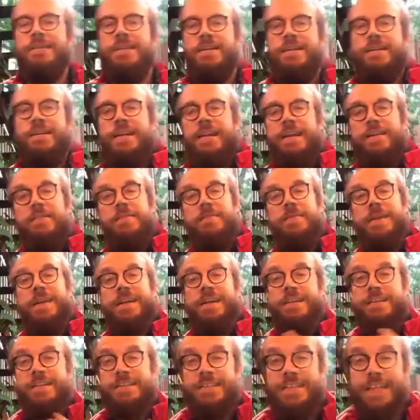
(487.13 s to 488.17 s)
And then everybody can
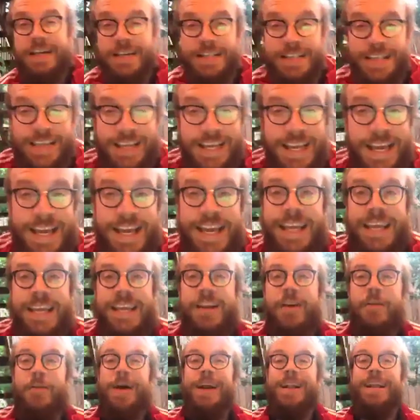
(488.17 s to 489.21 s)
just act like, you know
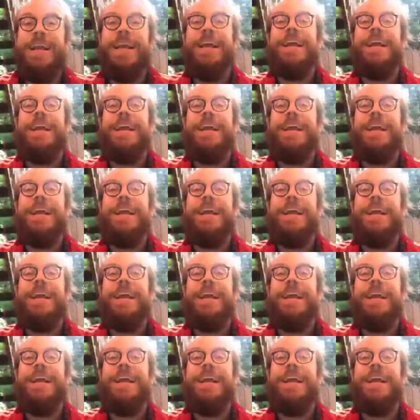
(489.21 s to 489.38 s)
what?